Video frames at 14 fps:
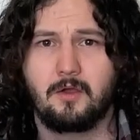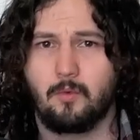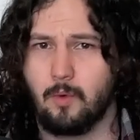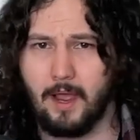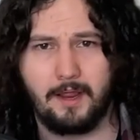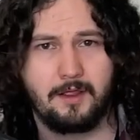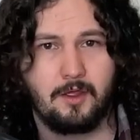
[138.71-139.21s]

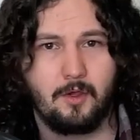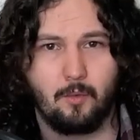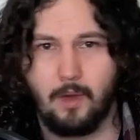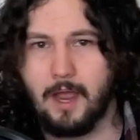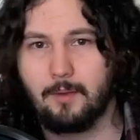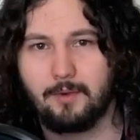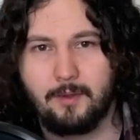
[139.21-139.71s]
Why?
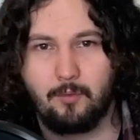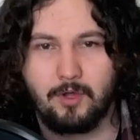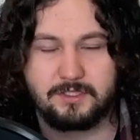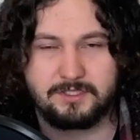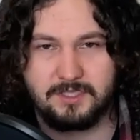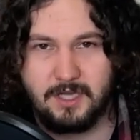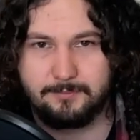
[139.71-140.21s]
Why would I
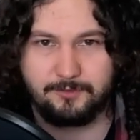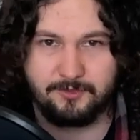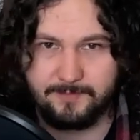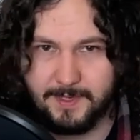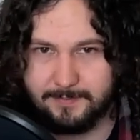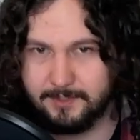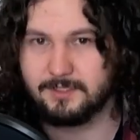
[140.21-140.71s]
want to not improve
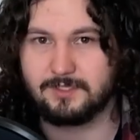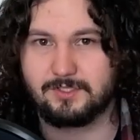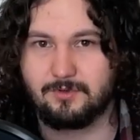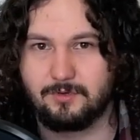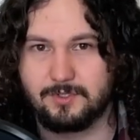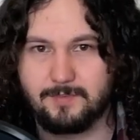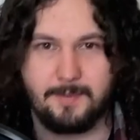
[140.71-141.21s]
my ability
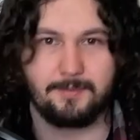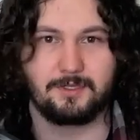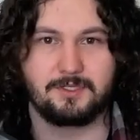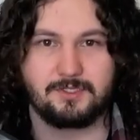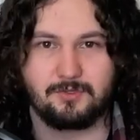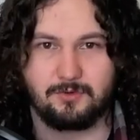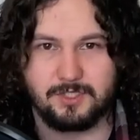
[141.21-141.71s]
scores? My
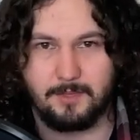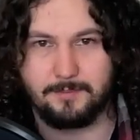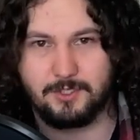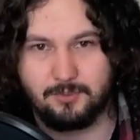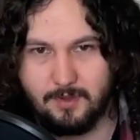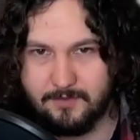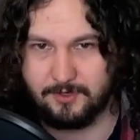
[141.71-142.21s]
ability scores help
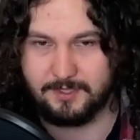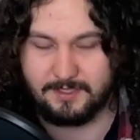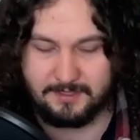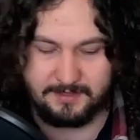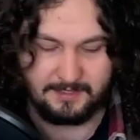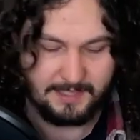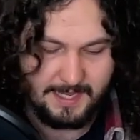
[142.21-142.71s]
me do everything
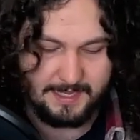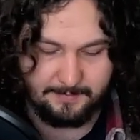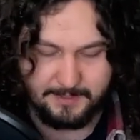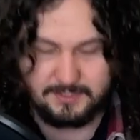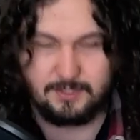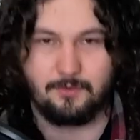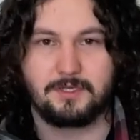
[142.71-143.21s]
in the game.
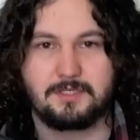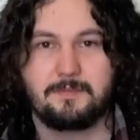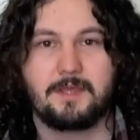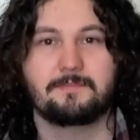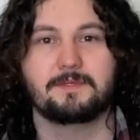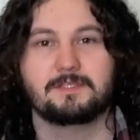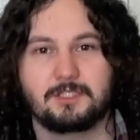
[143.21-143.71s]
It's going to
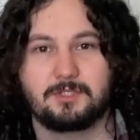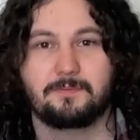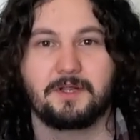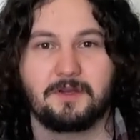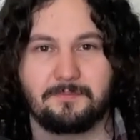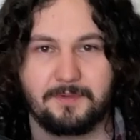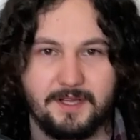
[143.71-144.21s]
make me such a
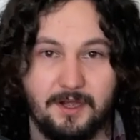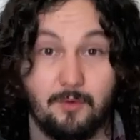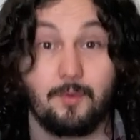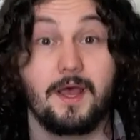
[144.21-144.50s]
better player.